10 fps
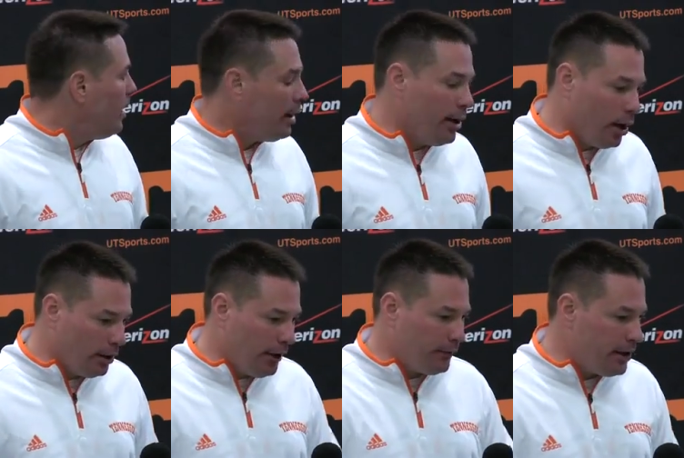in our
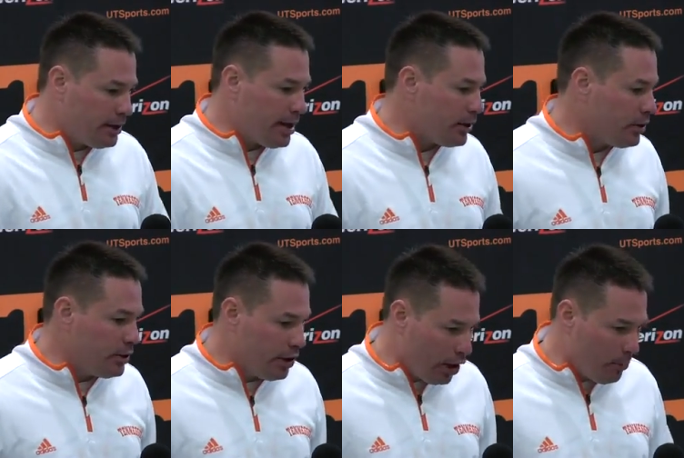lifting
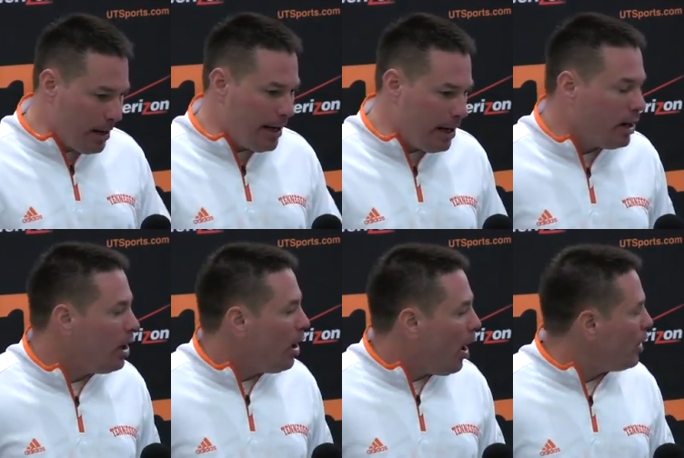sessions, in our meeting,
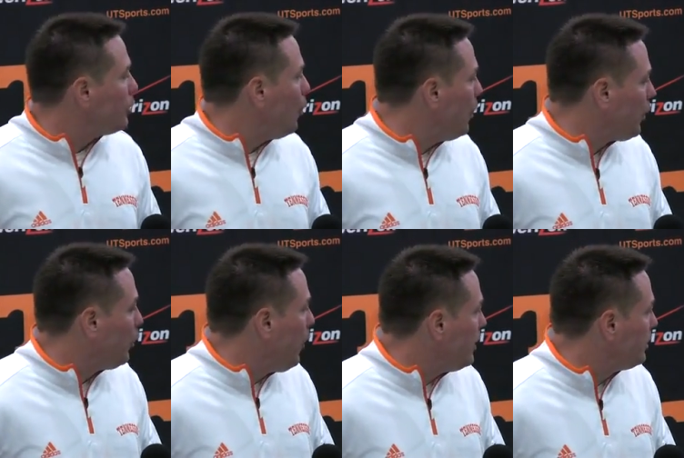also with a
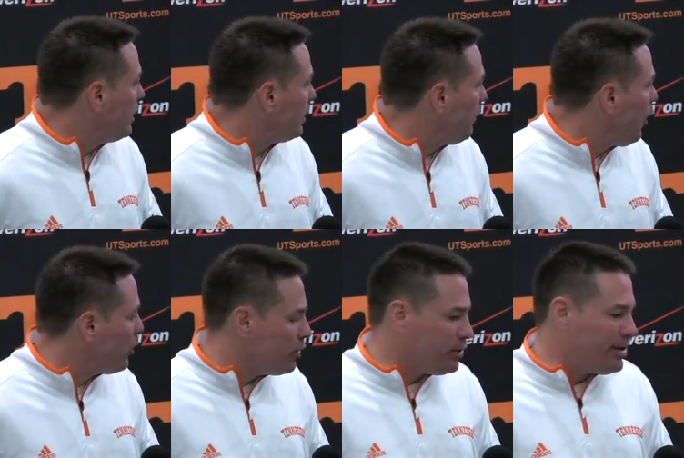great sense of
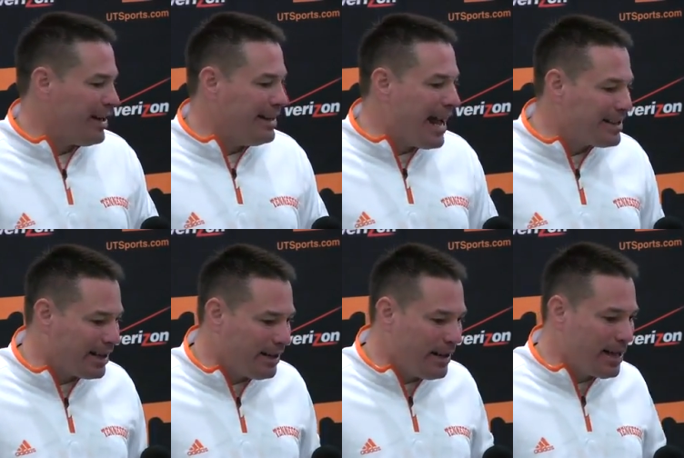urgency. And
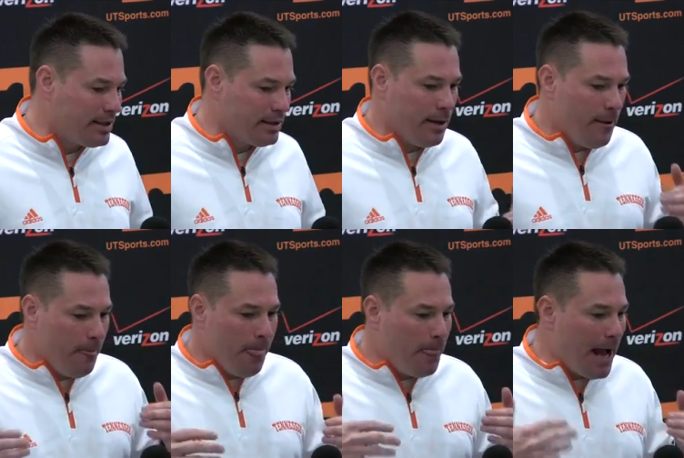
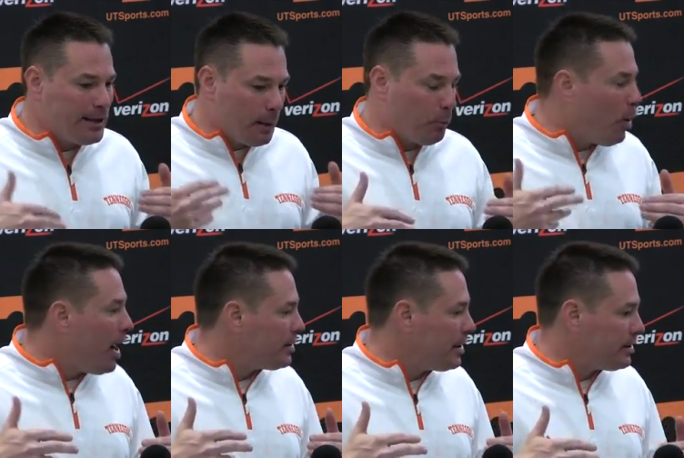that's a
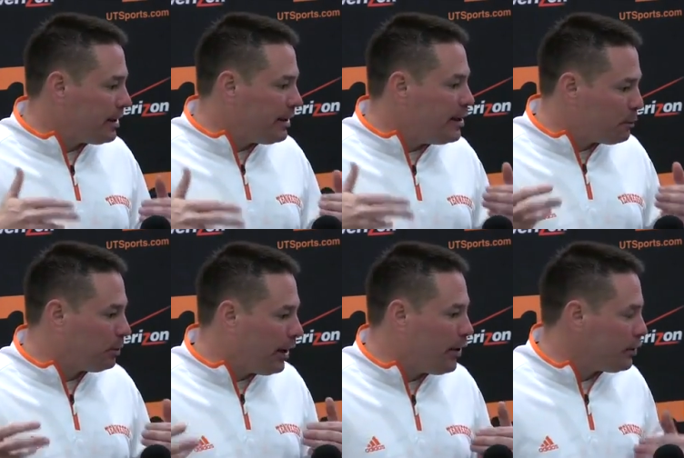process that these
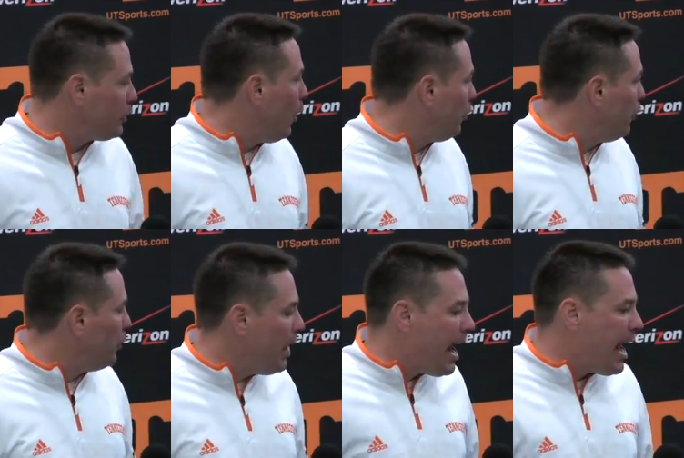players go
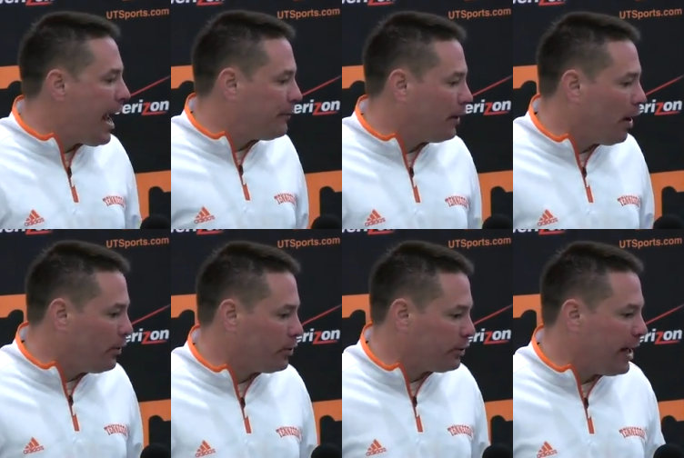through. They have to
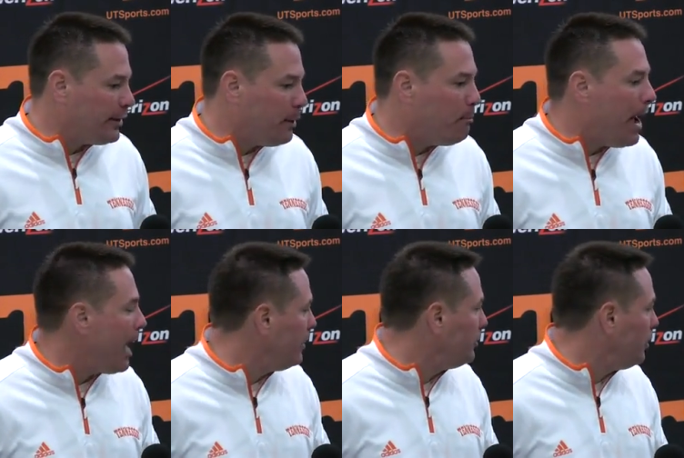understand the
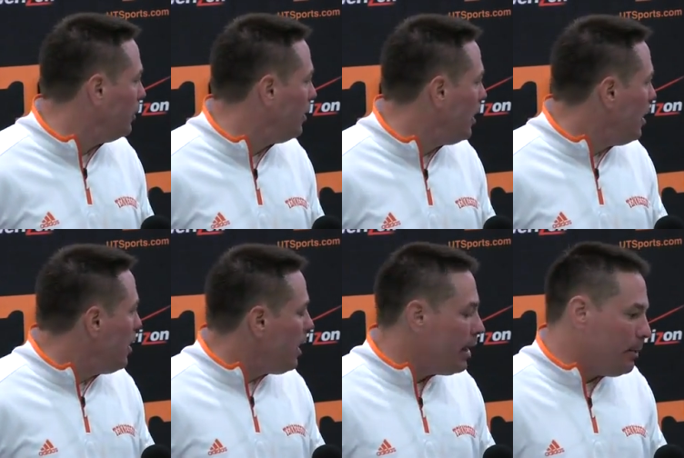magnitude
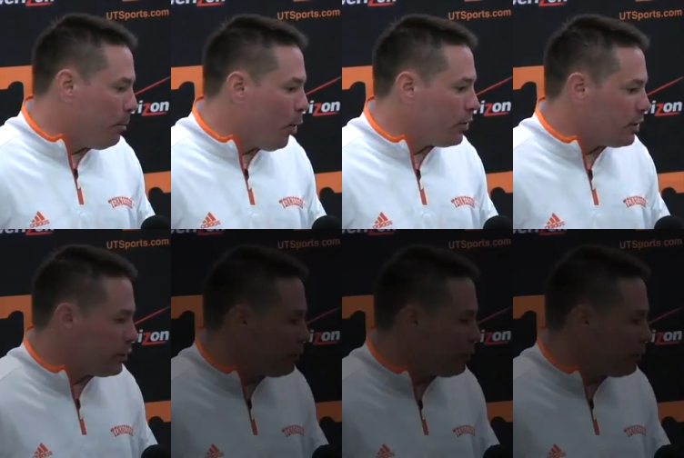and importance of